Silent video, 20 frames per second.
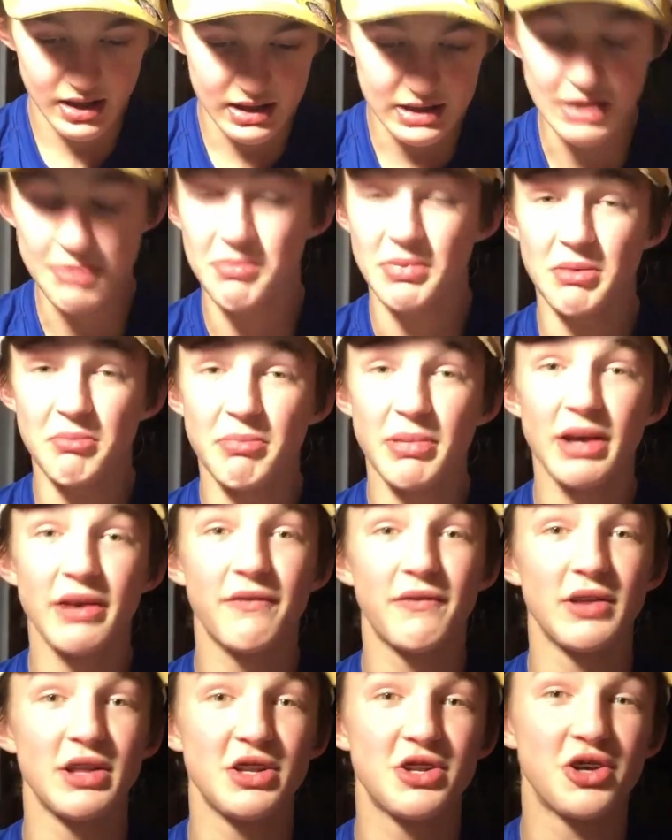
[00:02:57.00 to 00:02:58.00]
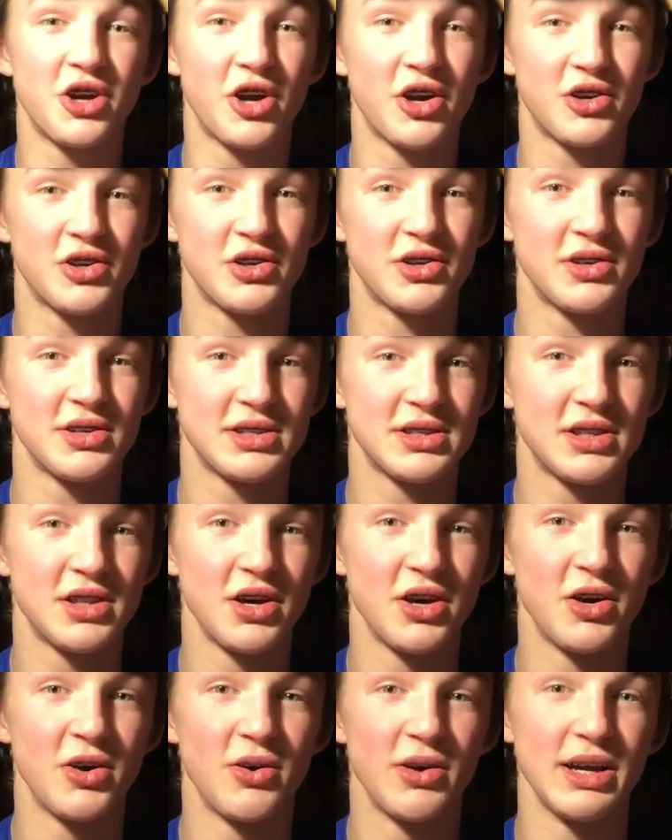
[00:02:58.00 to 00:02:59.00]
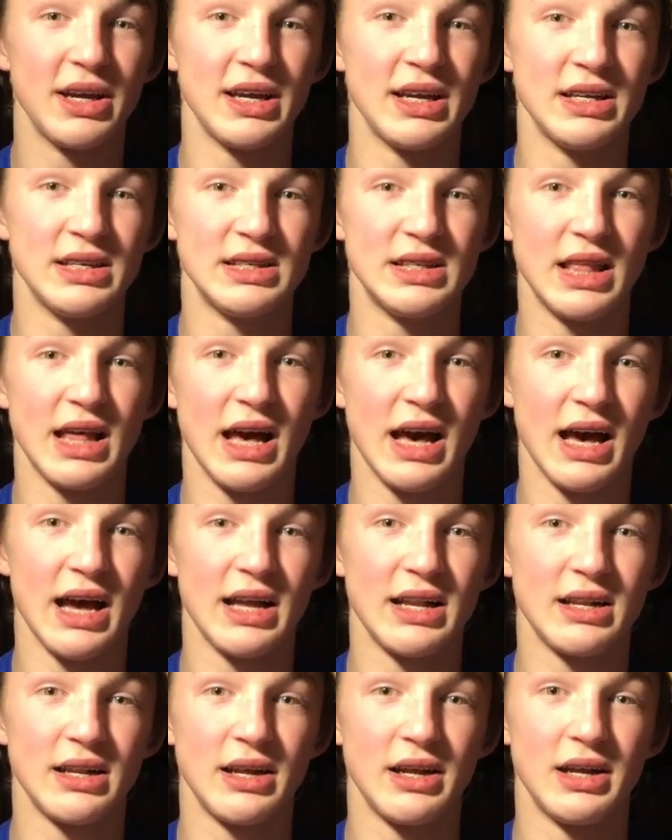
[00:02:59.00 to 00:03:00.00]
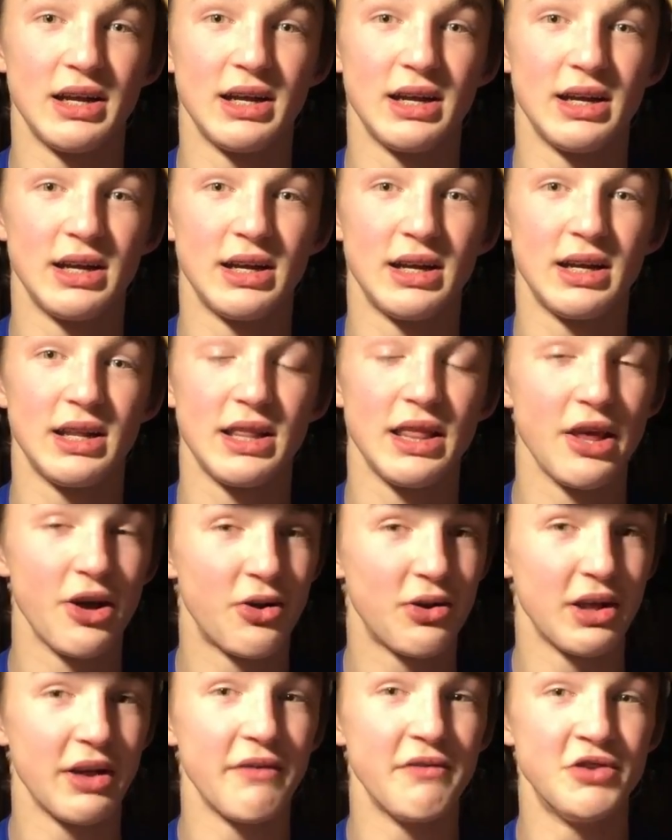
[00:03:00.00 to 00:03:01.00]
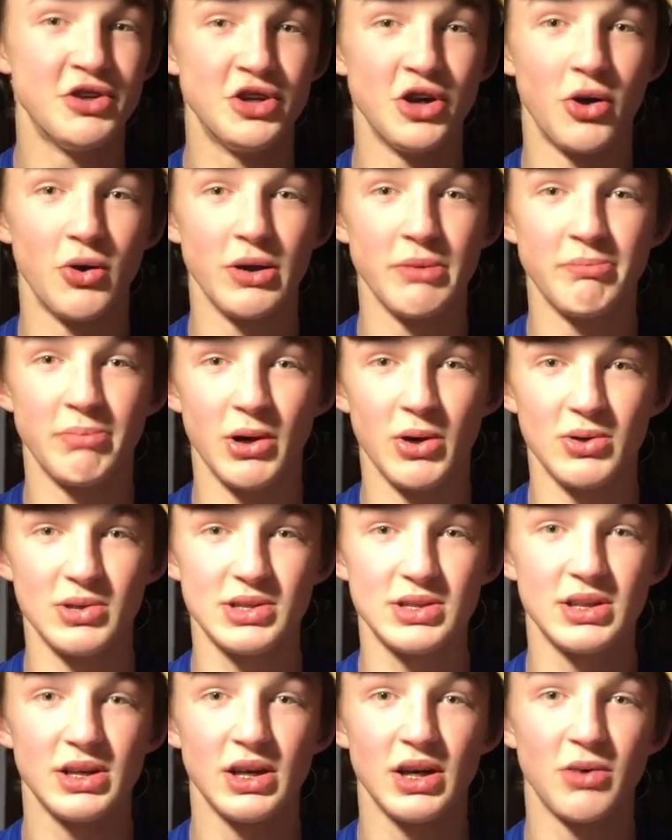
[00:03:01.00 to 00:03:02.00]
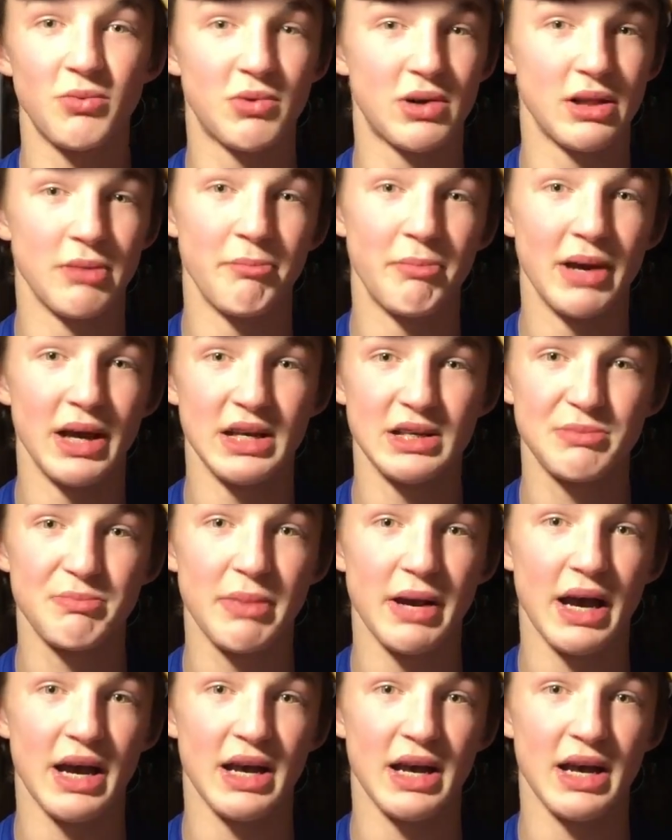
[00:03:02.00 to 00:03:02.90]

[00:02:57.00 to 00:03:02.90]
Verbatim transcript: Something big for the Chargers, though, is that they already have Joey Bosa, one of the best